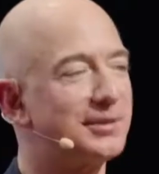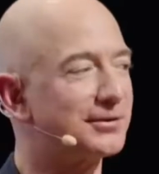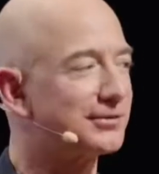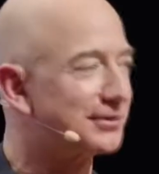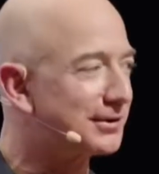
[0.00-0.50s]

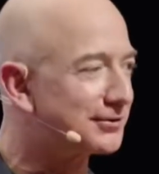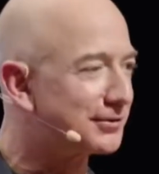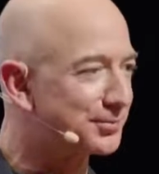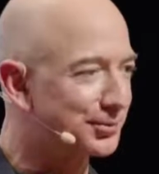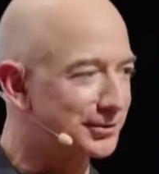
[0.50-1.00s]
because I think it's
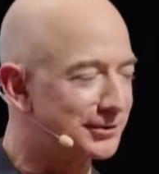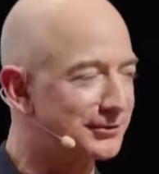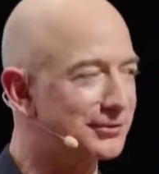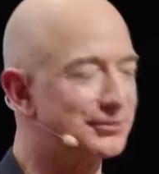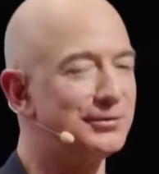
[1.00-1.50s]
an important
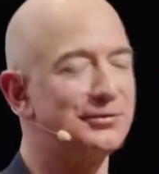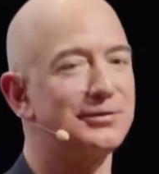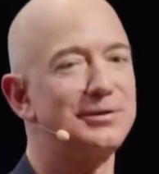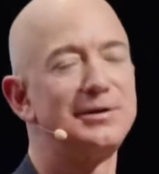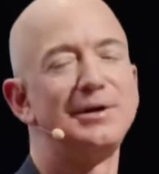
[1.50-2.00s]

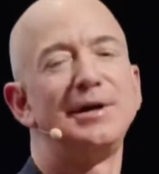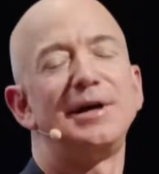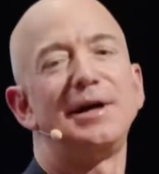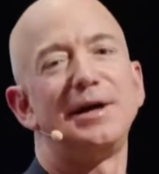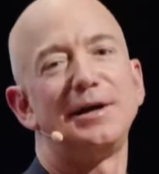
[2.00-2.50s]
institution,
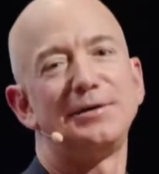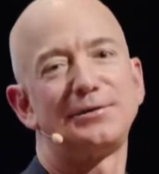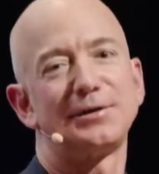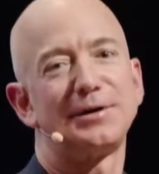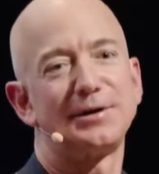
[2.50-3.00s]

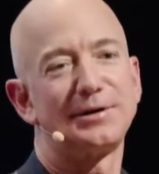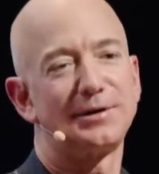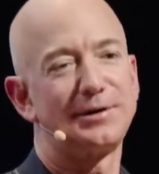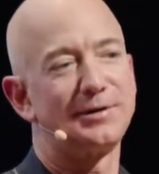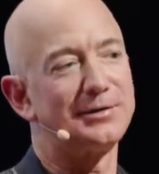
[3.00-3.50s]
and
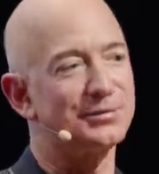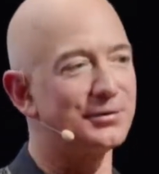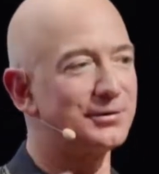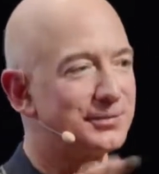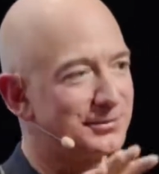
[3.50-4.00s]
you know, I
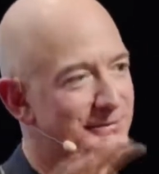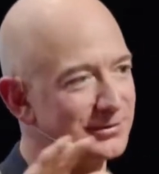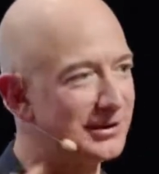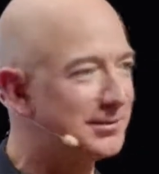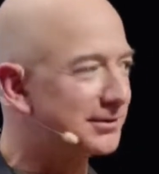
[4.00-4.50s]
told the
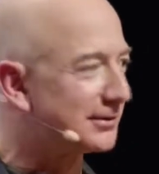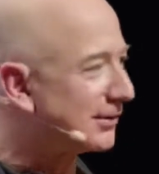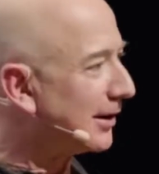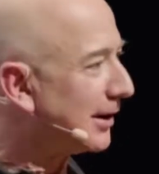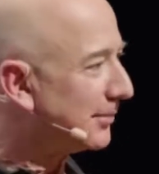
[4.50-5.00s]
team at the
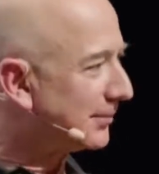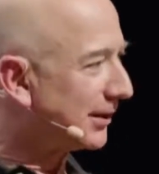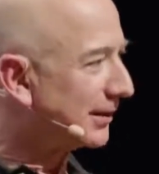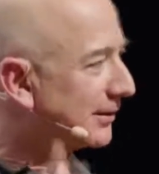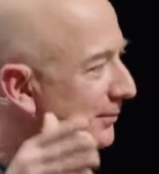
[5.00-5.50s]
time,
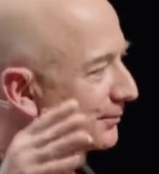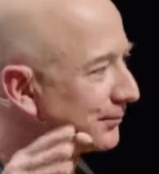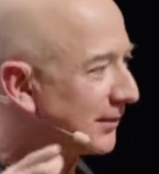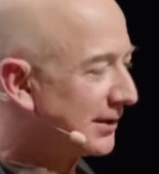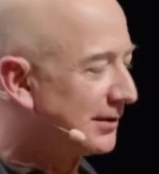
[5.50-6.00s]
like,
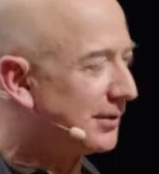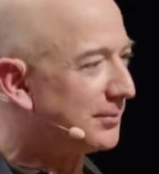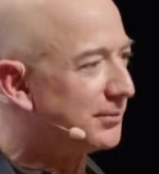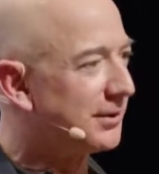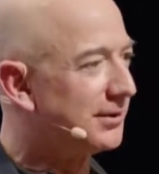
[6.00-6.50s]
you
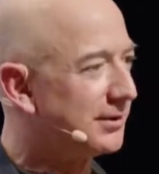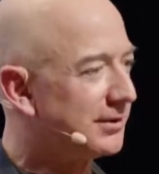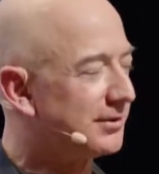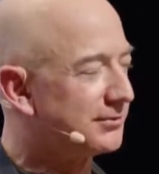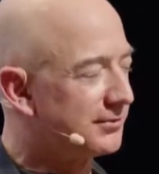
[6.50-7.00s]
know,
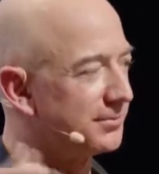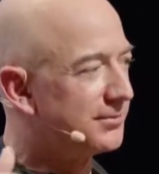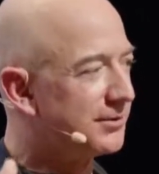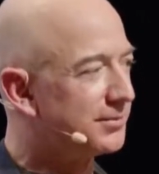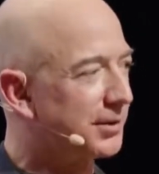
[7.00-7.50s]
the
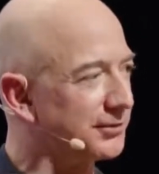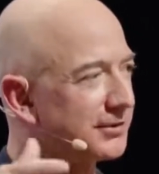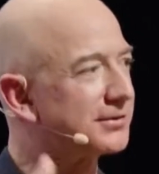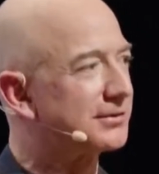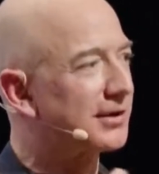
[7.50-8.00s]

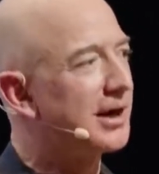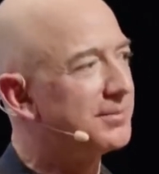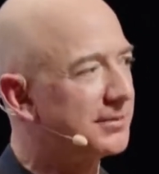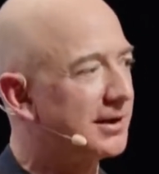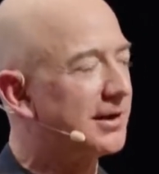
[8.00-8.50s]
Post at the time